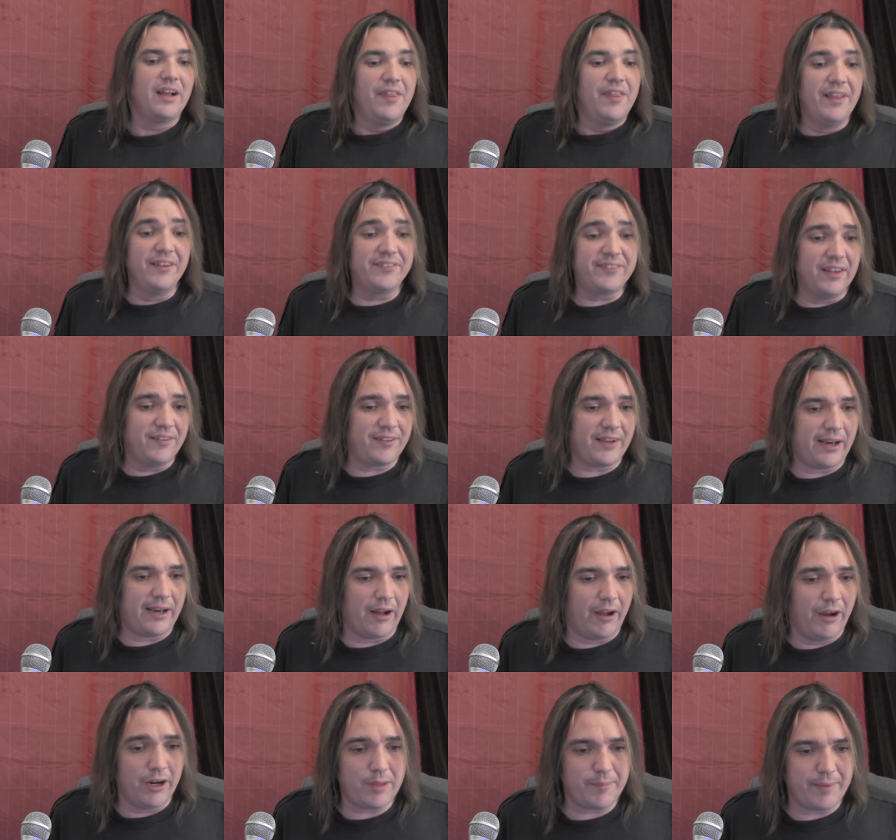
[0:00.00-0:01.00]
This isn't an
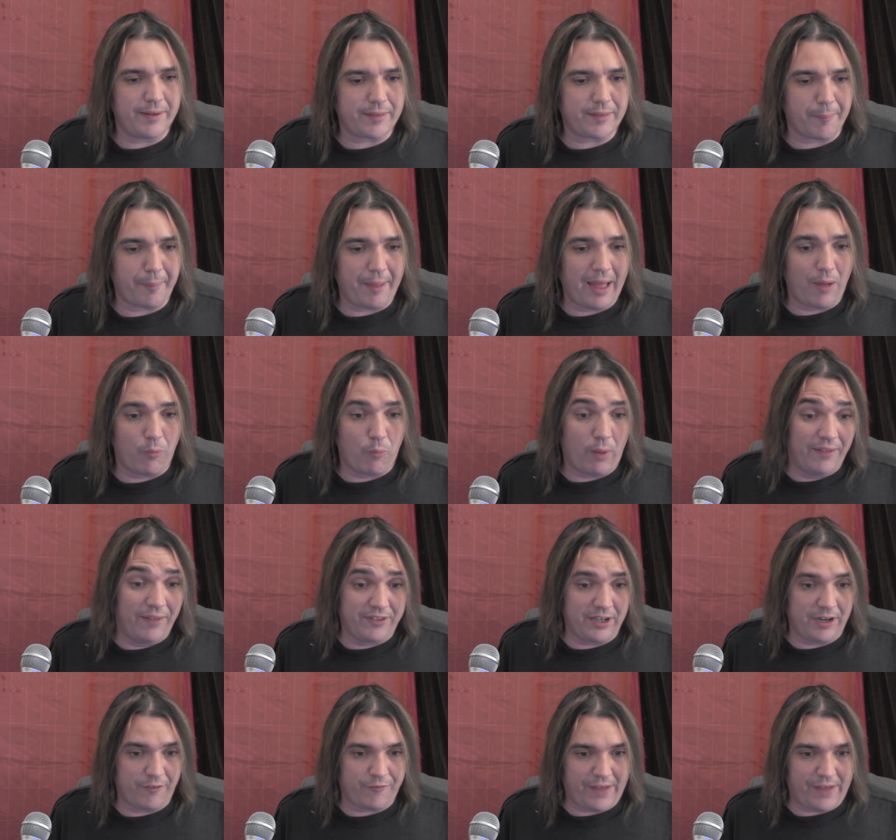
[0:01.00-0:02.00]
argument that pot
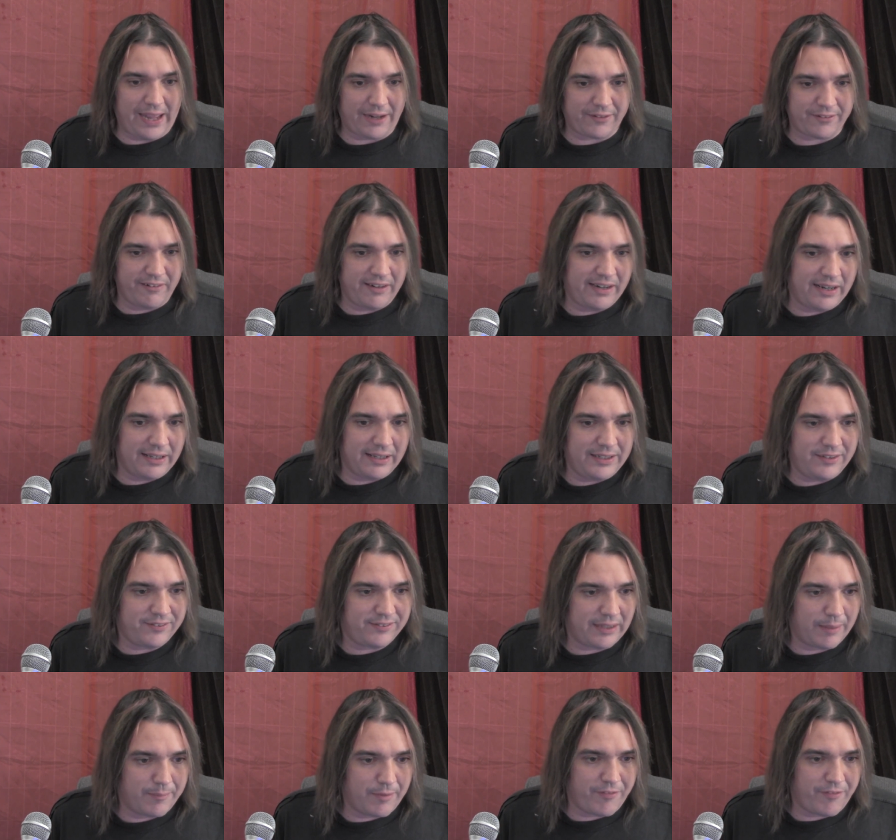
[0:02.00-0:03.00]
wasn't a factor in at least
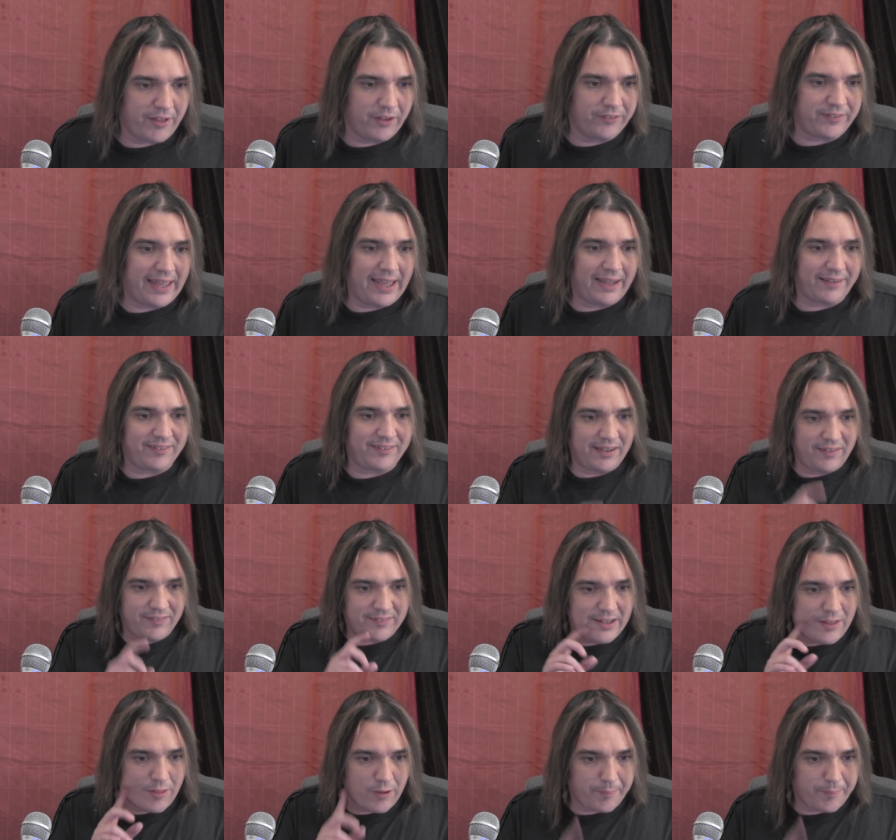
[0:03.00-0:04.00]
some of those accidents
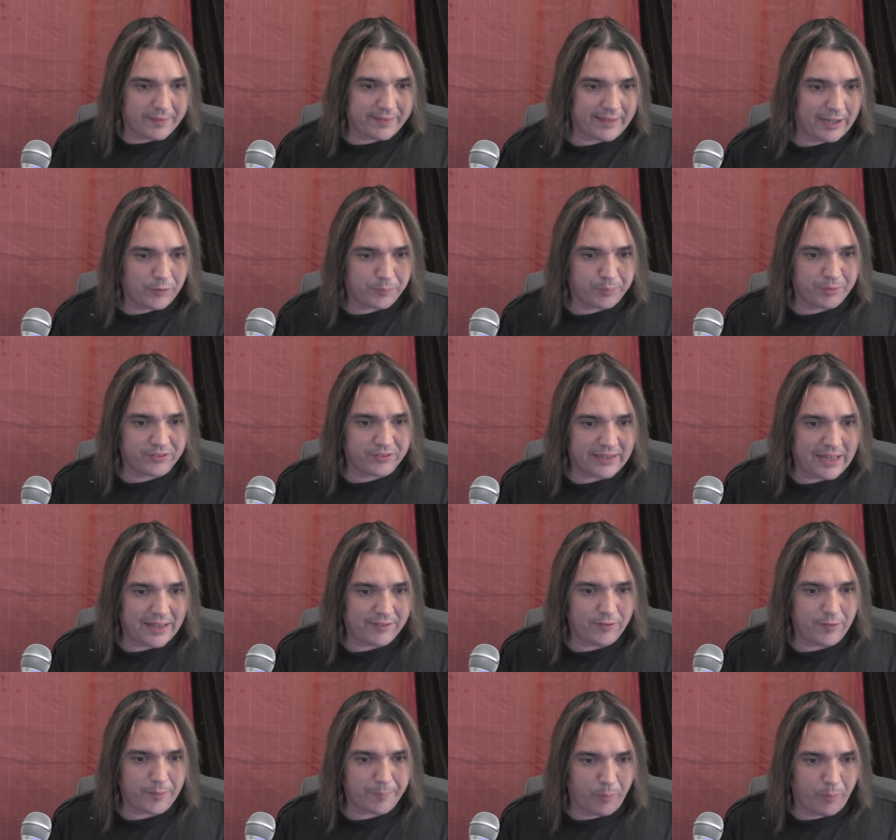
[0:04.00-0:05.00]
either, but that's
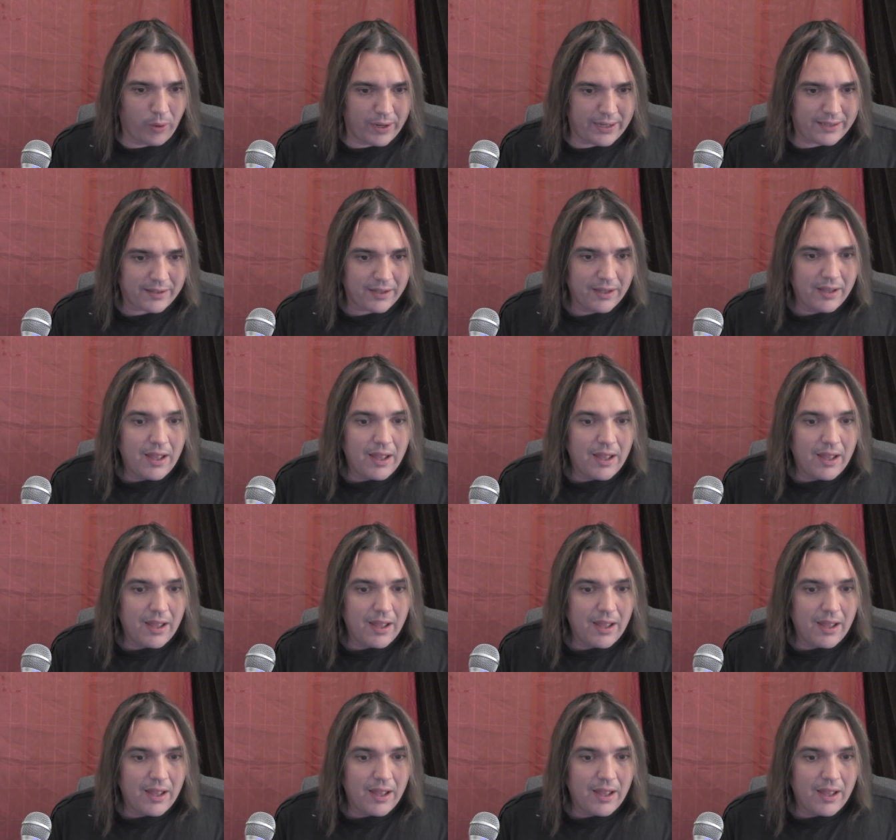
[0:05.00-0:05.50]
precisely the point.